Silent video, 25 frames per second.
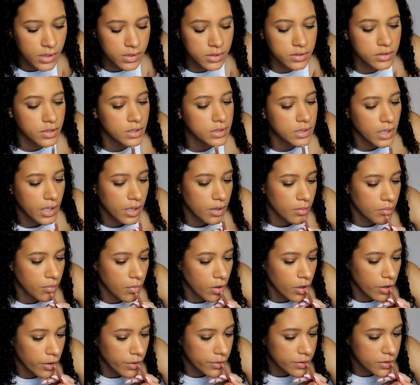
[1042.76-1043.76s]
It just kind of
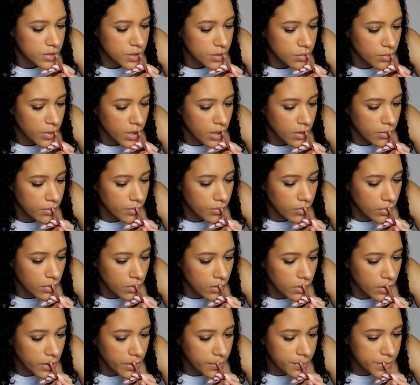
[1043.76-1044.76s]
marks my
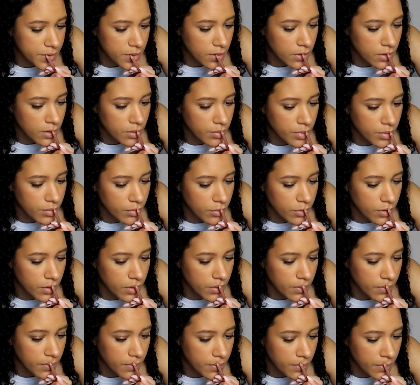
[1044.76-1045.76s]
lips a little bit
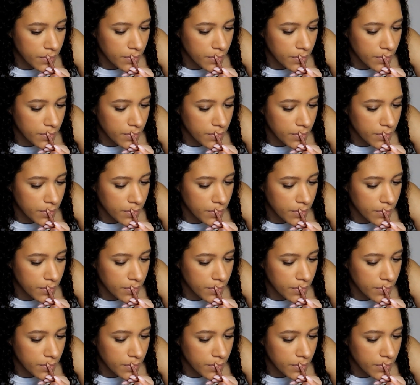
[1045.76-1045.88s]
more.